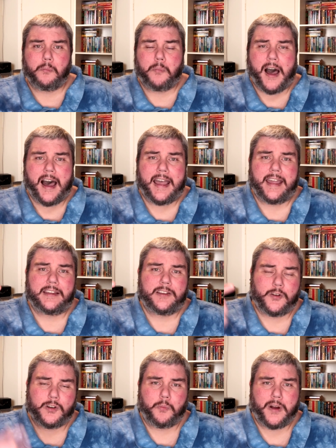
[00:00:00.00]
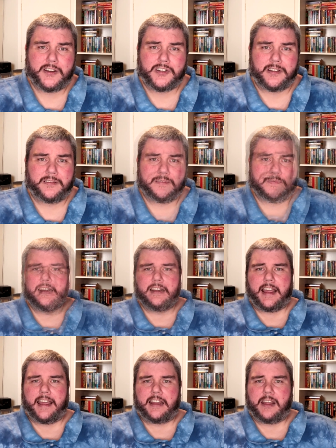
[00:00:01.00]
by your depression
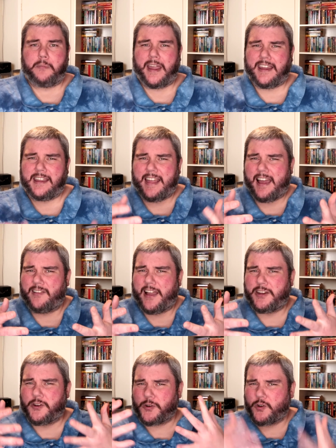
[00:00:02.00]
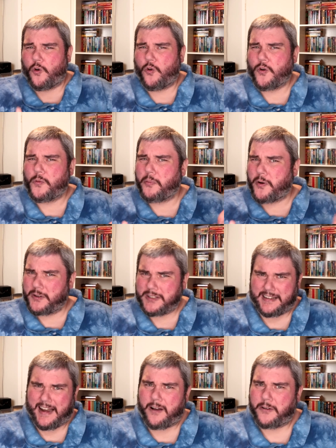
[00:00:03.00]
and, and making that like your core
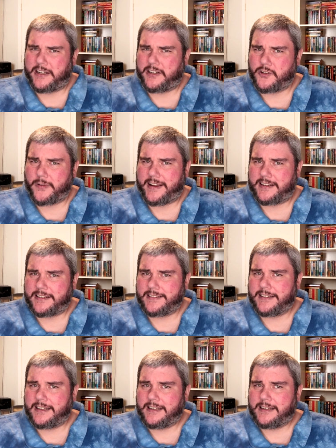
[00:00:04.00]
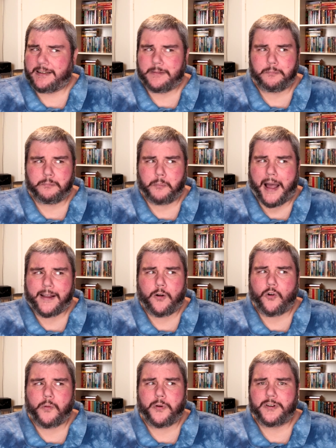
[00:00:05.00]
personality trait. My
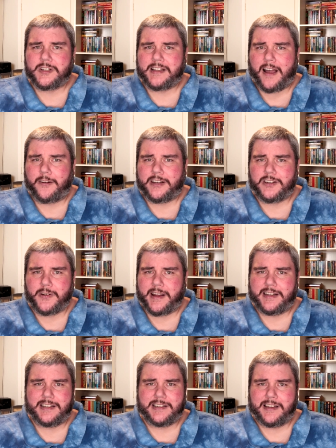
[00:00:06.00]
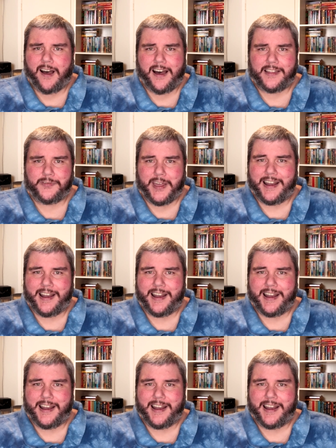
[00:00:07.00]
core personality trait is not